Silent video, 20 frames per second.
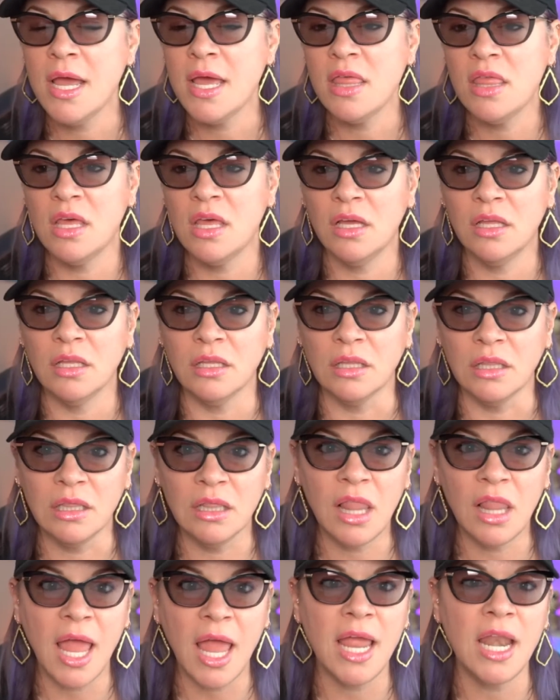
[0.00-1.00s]
that
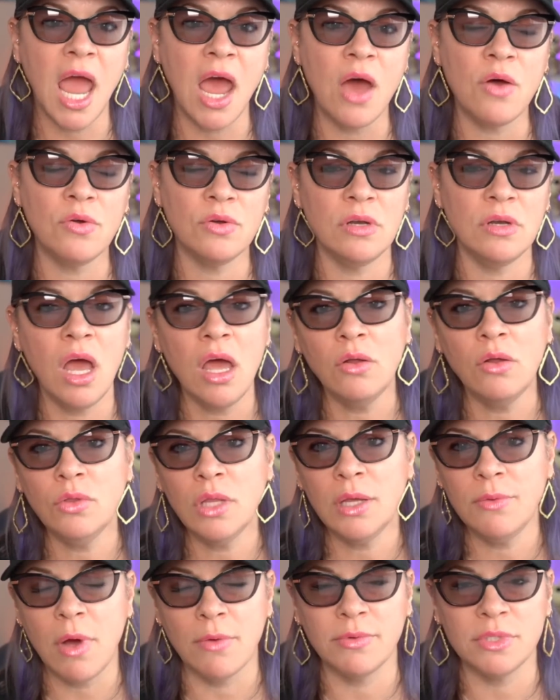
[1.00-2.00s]
laid out not
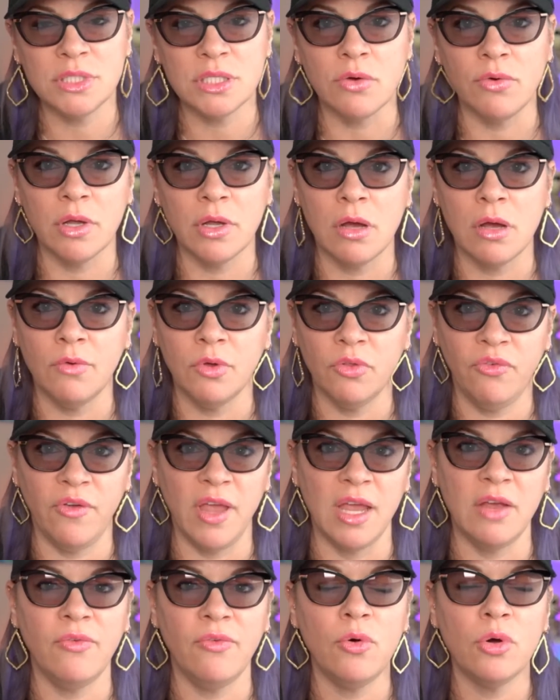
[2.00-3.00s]
only what was going on with
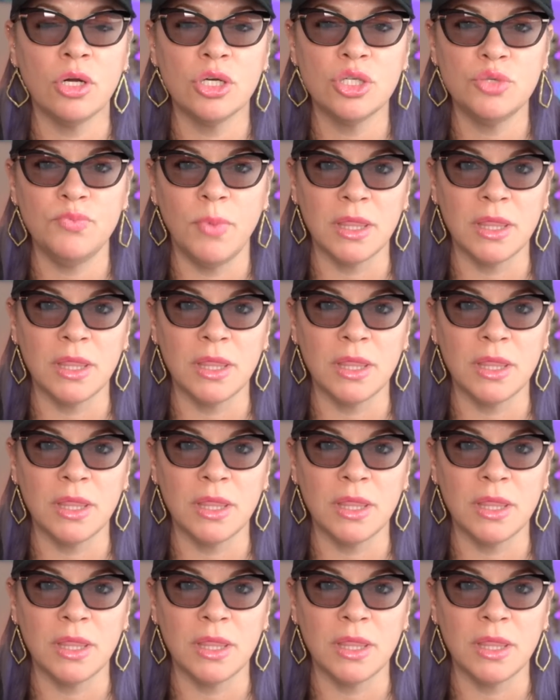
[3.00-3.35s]
Fake Forge,